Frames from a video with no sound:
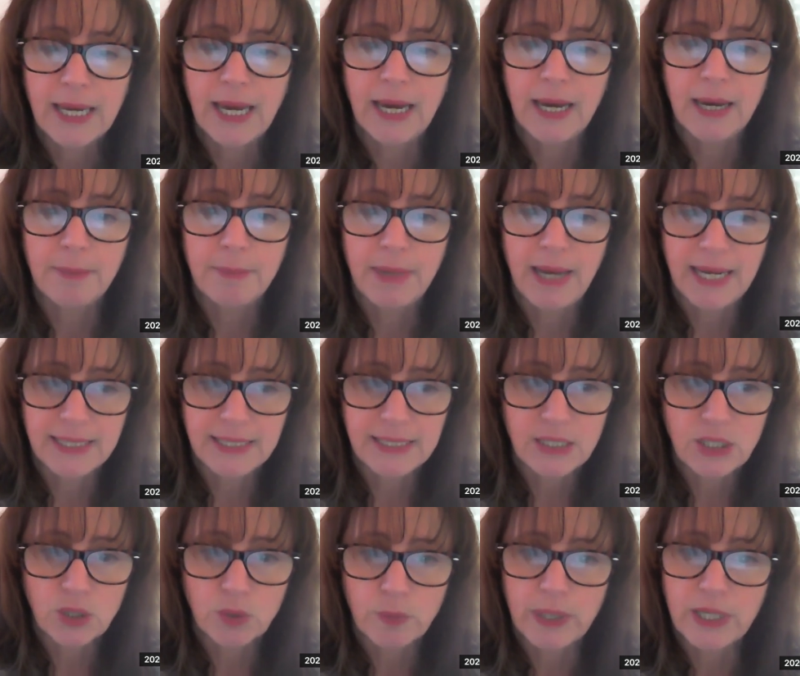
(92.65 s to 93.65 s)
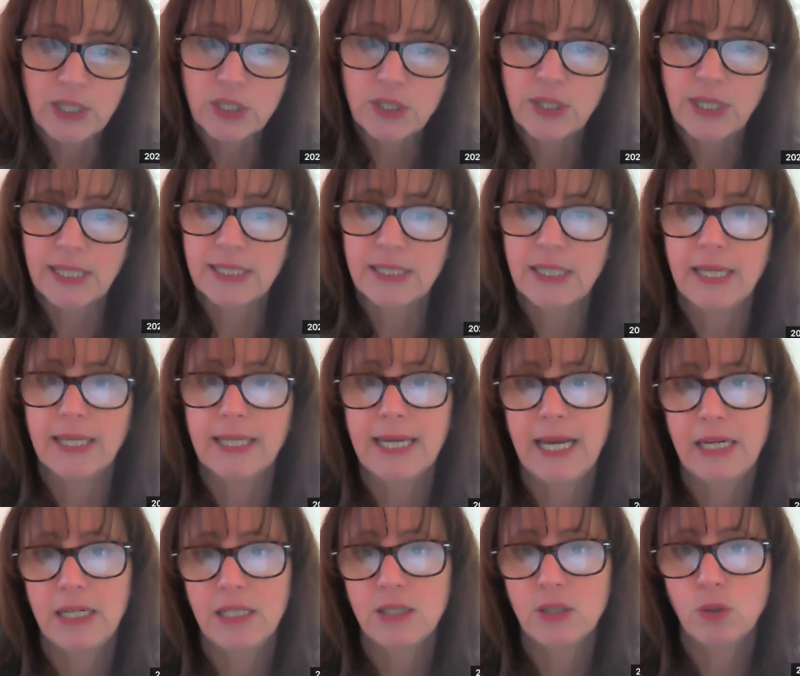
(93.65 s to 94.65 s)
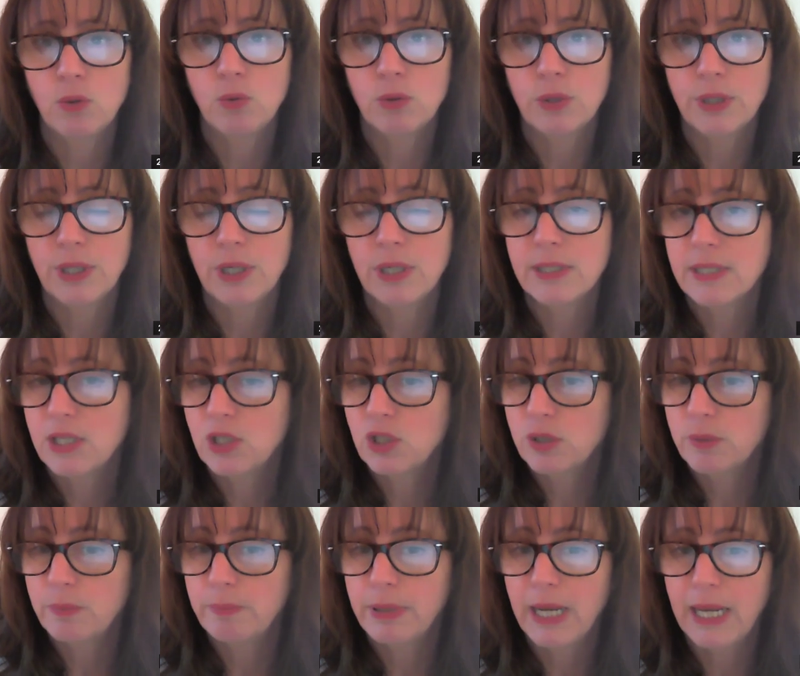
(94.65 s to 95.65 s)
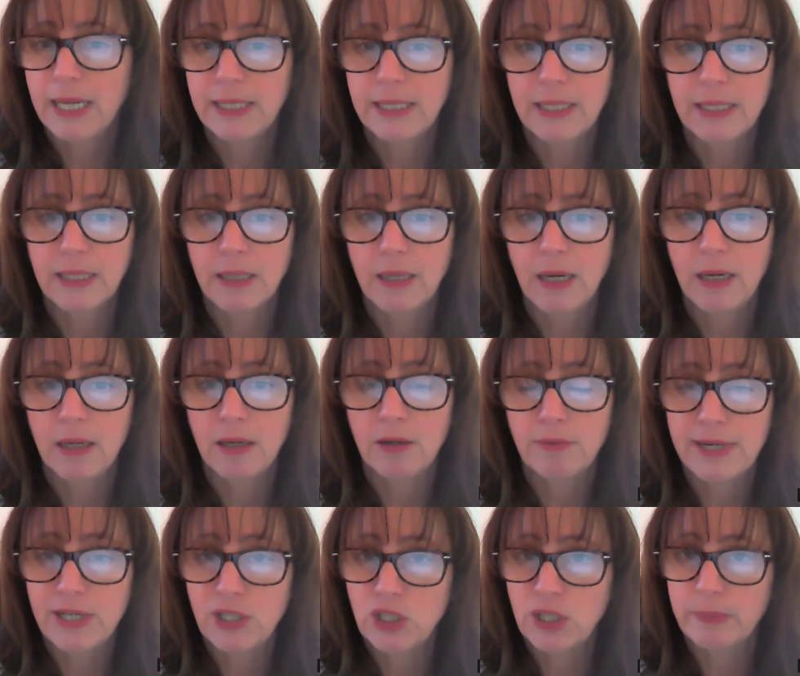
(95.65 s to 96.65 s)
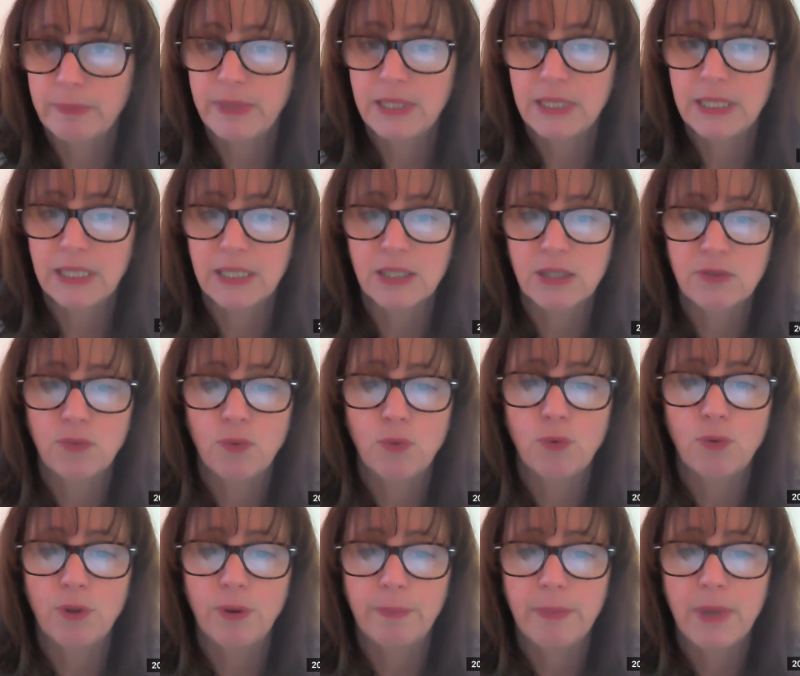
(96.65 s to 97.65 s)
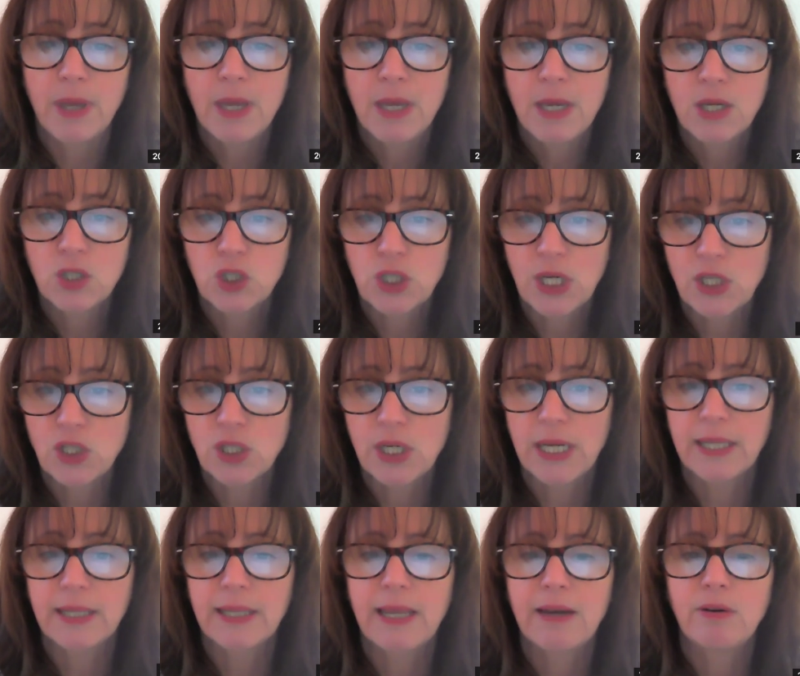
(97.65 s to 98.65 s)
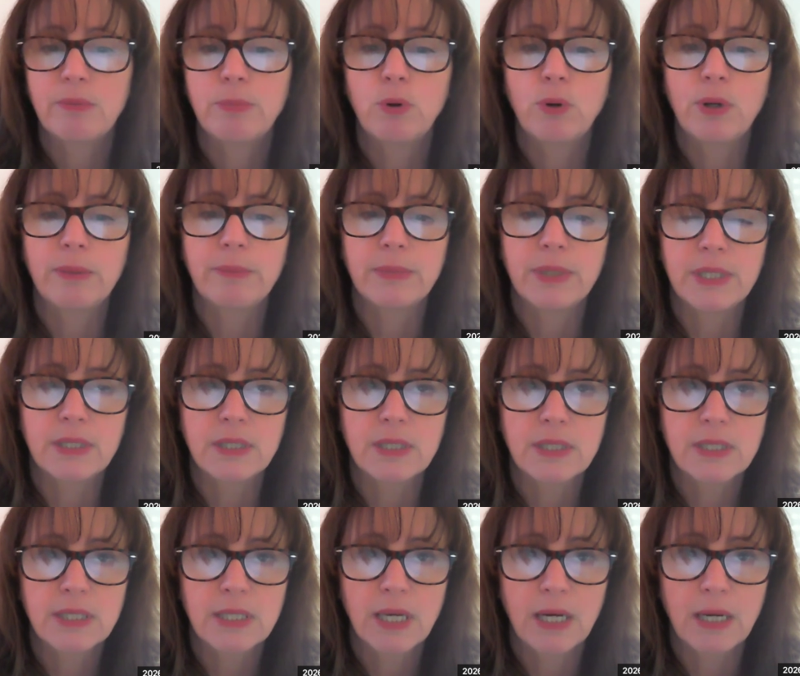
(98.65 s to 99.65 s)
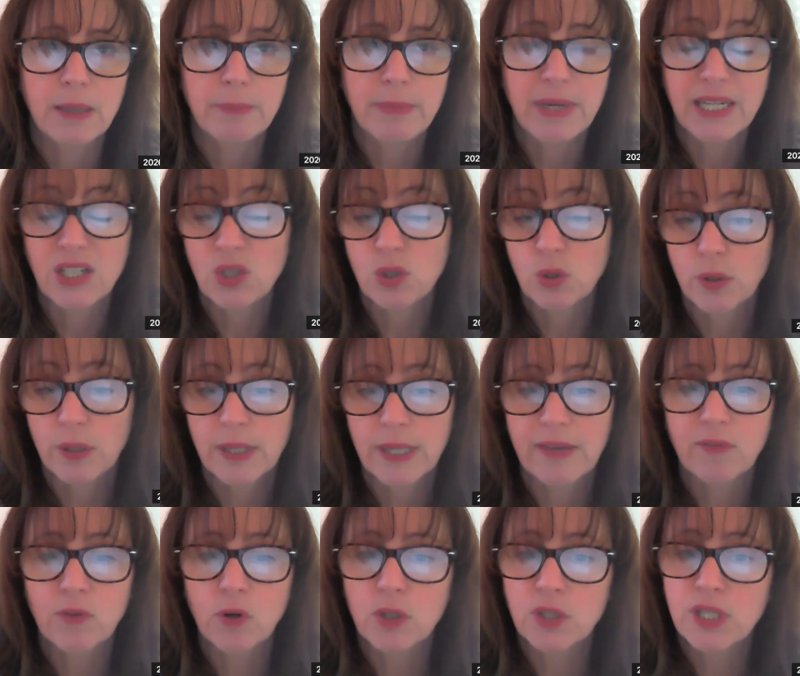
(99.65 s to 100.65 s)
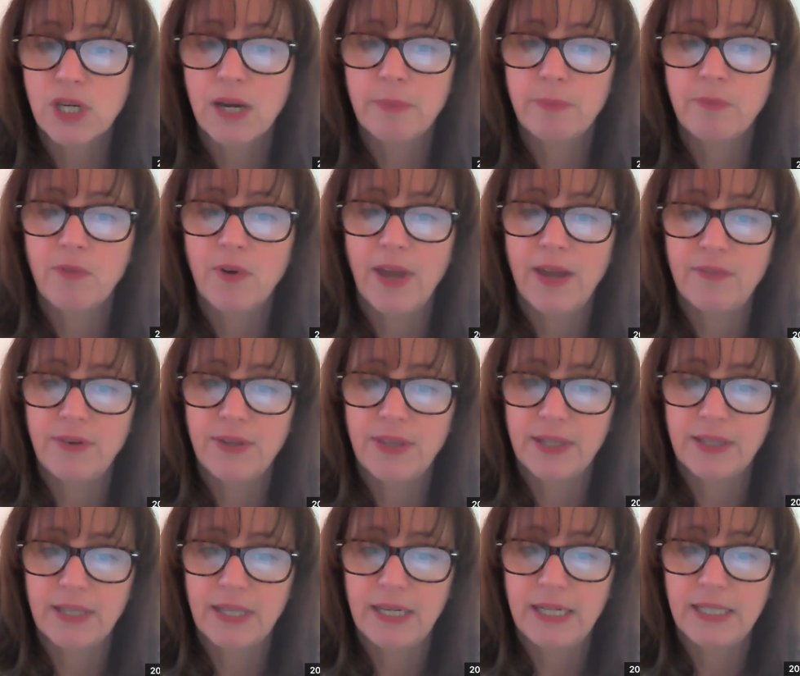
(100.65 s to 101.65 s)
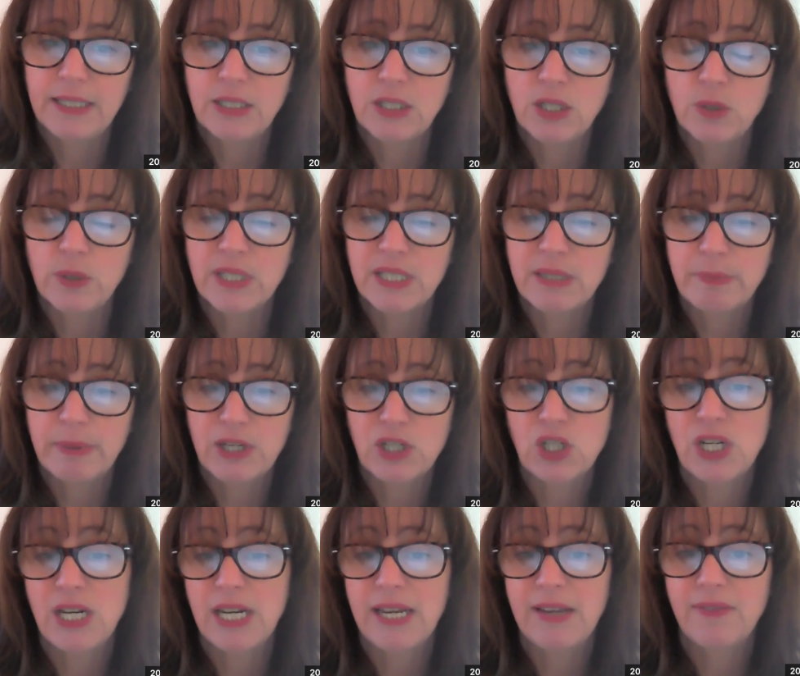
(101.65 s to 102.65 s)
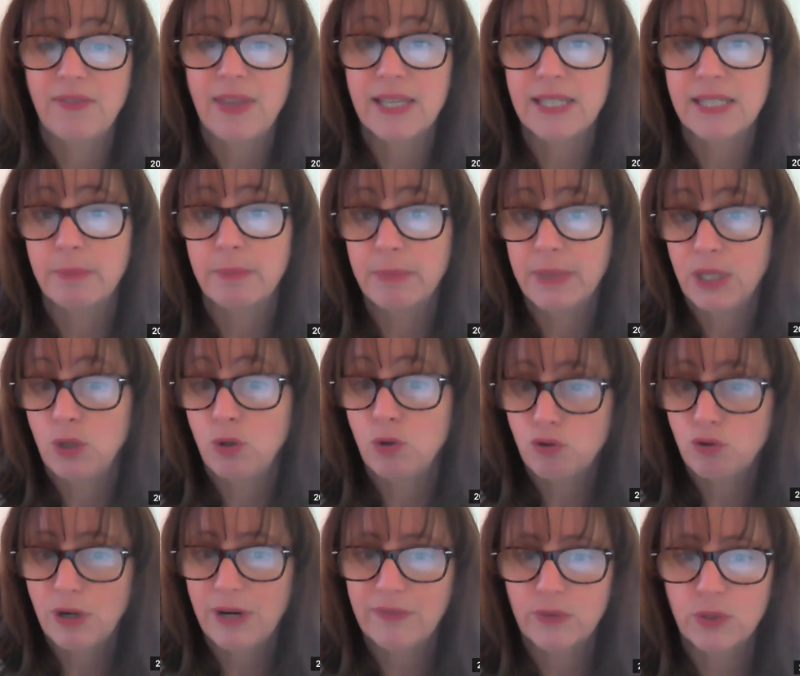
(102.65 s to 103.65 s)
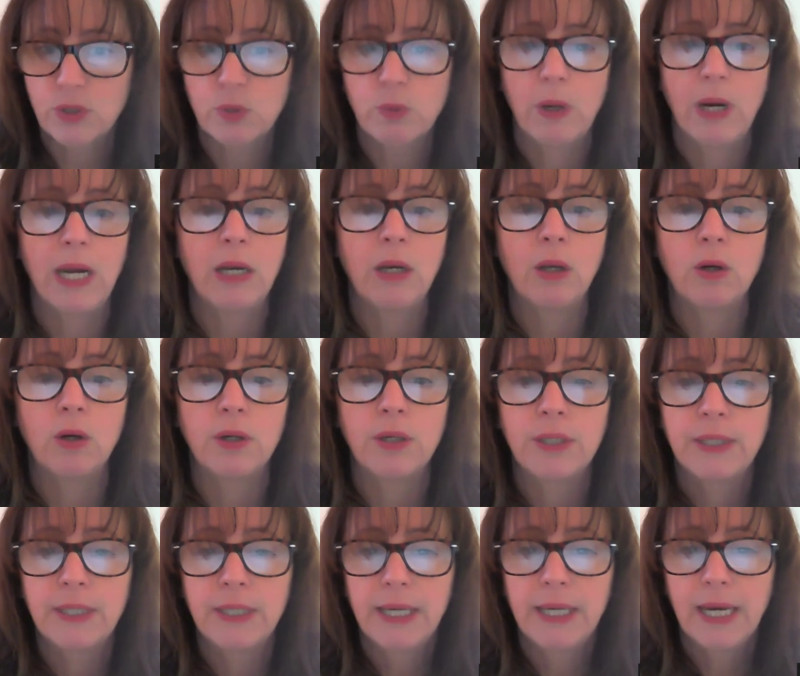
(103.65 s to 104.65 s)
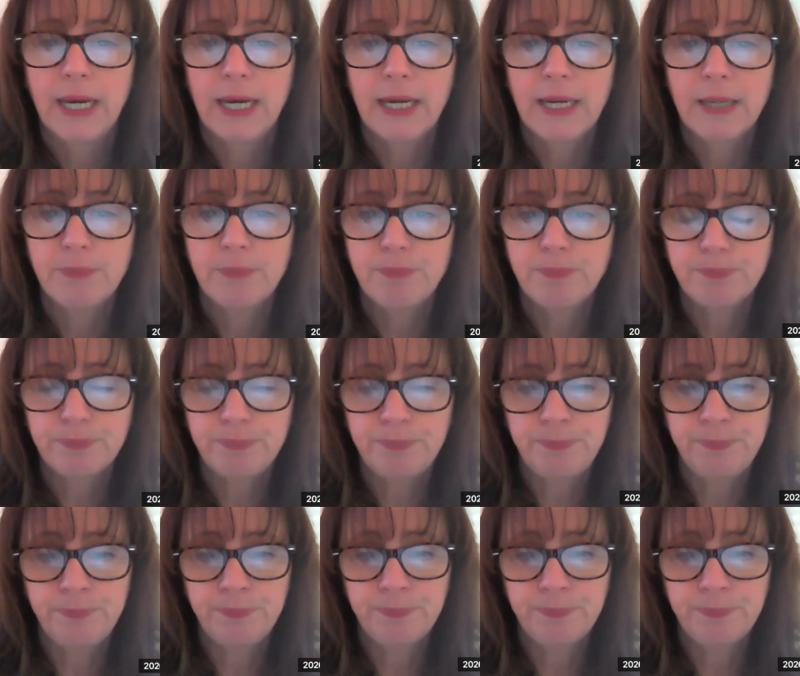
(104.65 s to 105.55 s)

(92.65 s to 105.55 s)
Added to which things like calendar organization, planning, arranging meetings for them, scheduling their appointments, making sure that they've got time for everything they need to do, especially if they're somebody who travels quite a lot. And